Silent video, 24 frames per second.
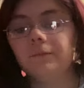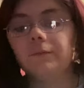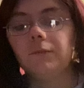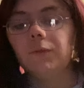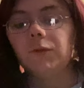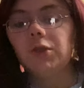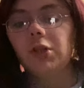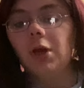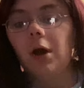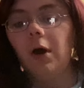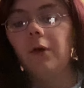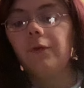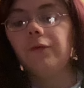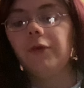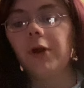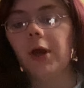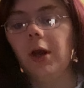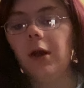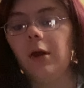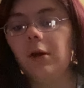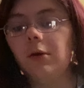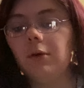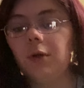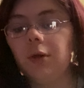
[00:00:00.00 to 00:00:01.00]
So,
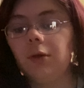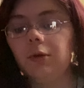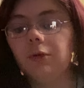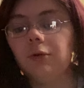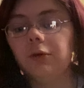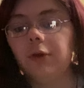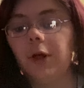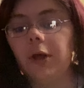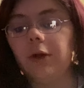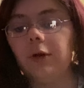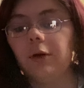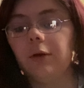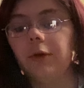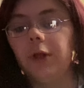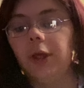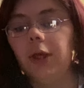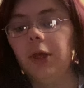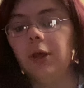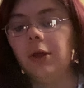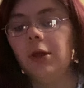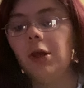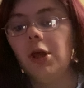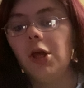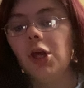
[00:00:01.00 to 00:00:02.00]
they're
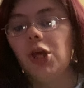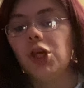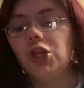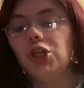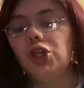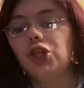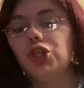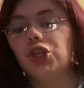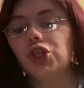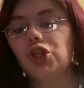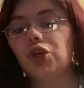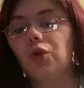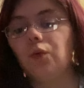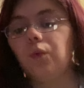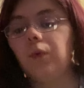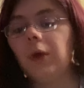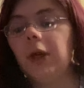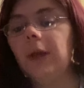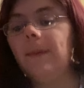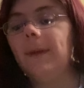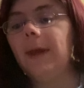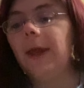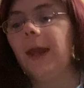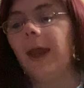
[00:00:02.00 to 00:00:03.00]
literally
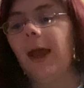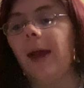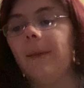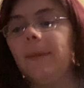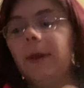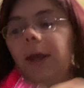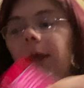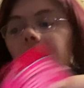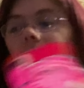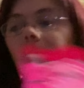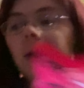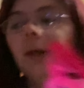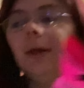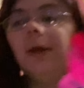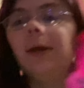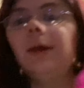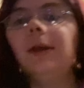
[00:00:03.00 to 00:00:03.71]
screaming at me,